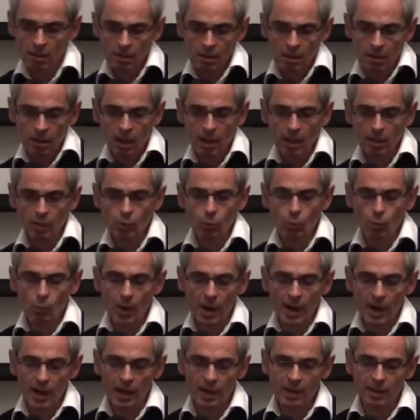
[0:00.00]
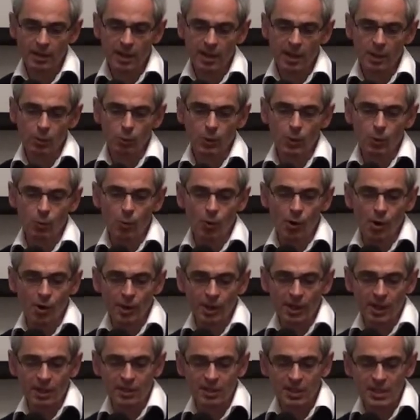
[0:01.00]
And the way then we work
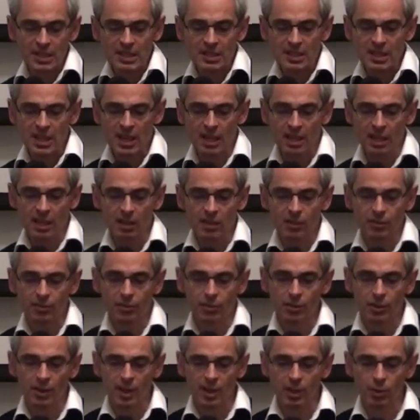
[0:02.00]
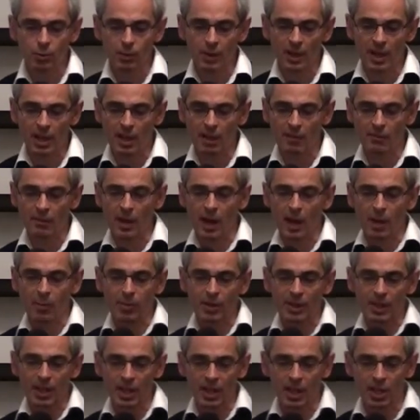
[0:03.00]
at these scales so that we have
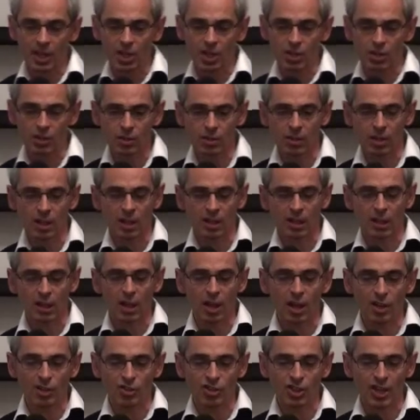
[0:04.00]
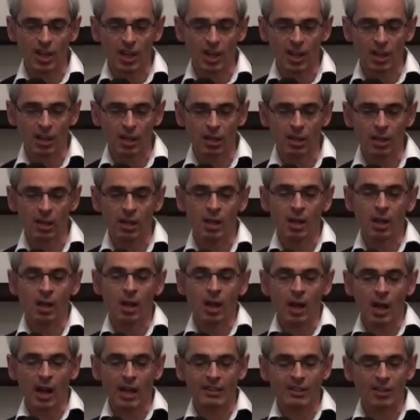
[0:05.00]
application at large scale,
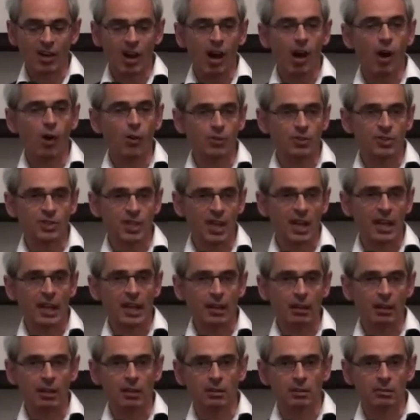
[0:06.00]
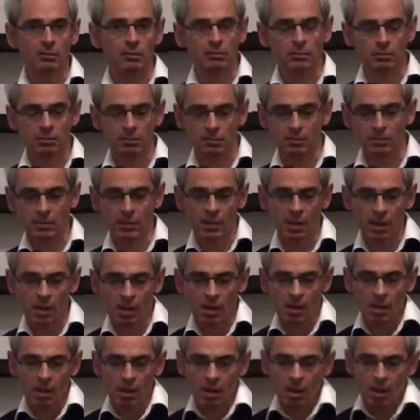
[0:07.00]
at our scale.
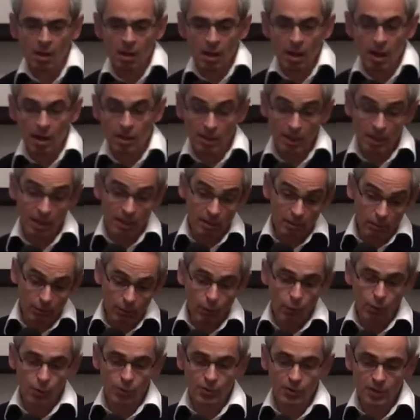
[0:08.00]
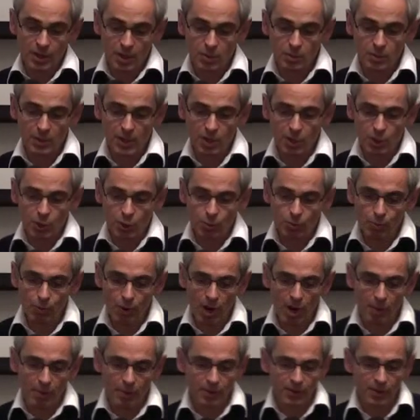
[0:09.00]
And then, of course, there's been new
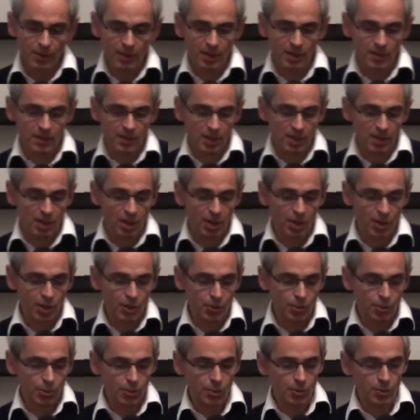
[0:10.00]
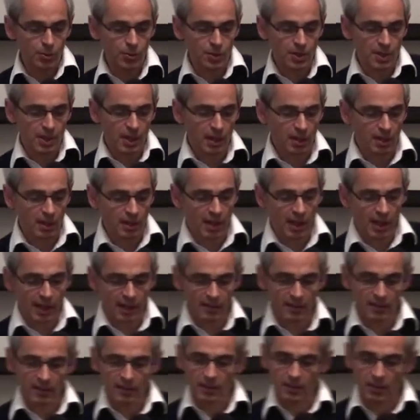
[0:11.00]
properties that are used and
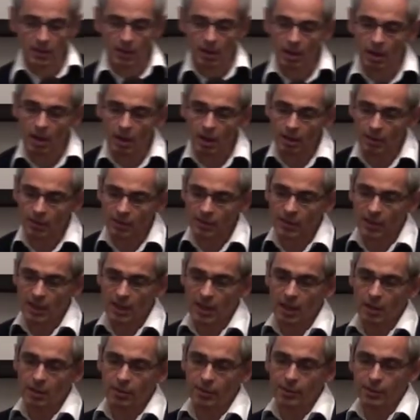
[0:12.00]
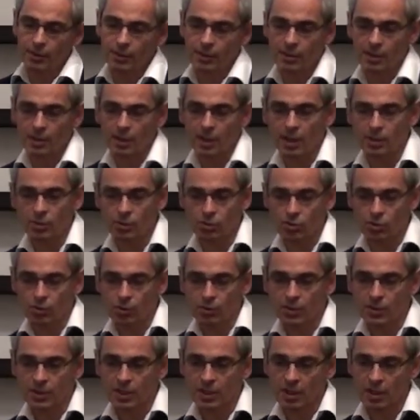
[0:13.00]
that tailored at the short
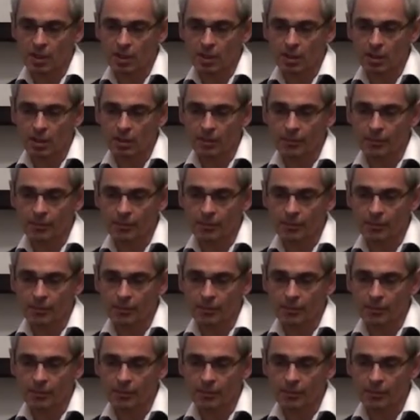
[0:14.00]
scale.